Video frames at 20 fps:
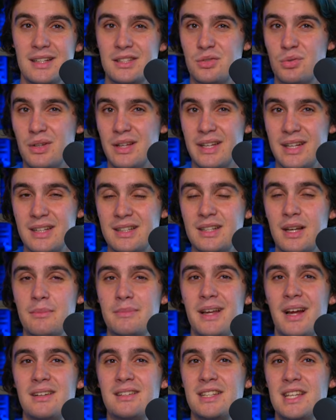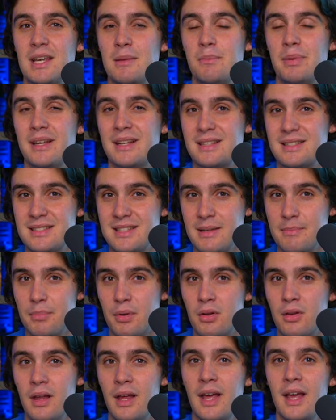It's really going to come down to keeping it
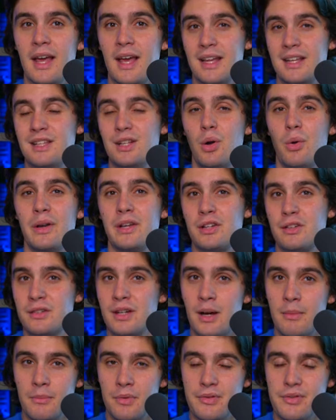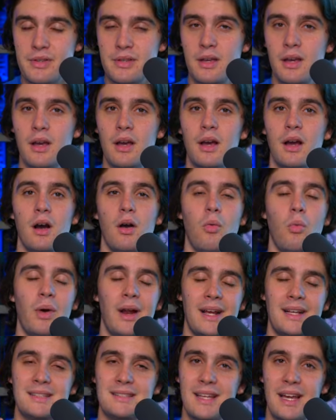simple and knowing your numbers. What
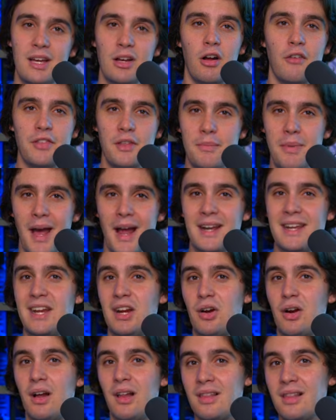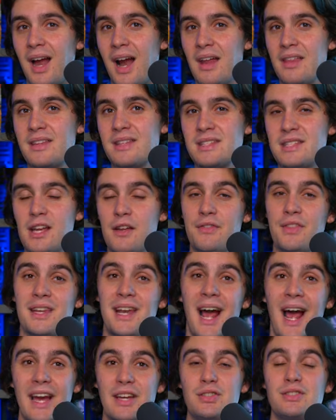I can tell you off the bat here, a lot of the stuff
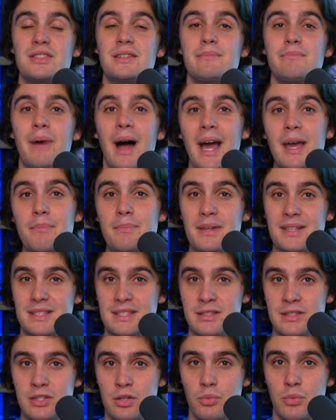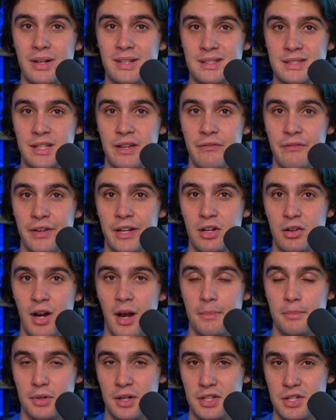that I use in my business to run a 7-figure
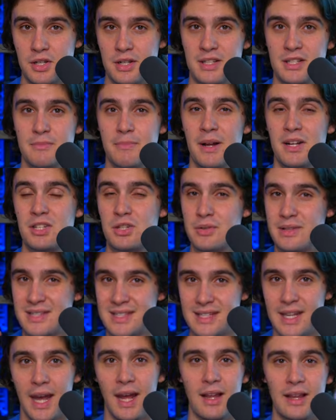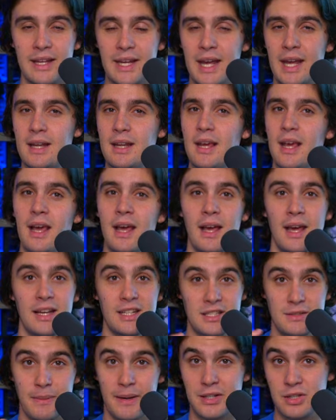operation, especially with scaling it,
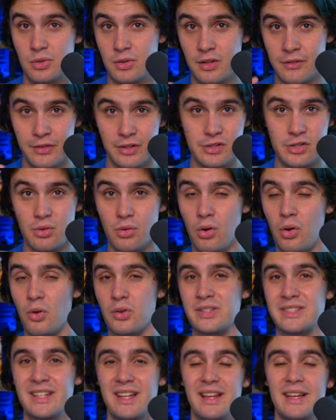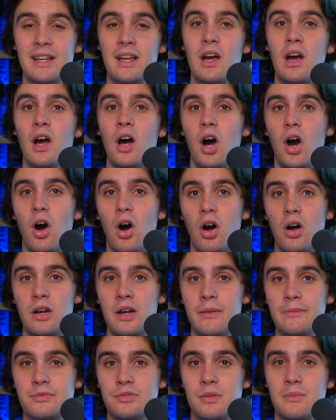especially with the virtual wholesaling, all
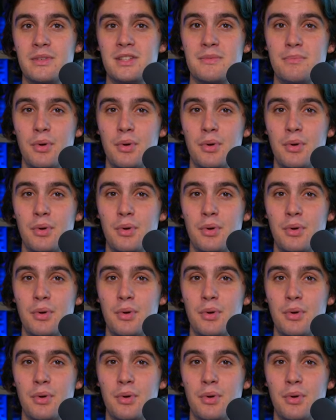comes from this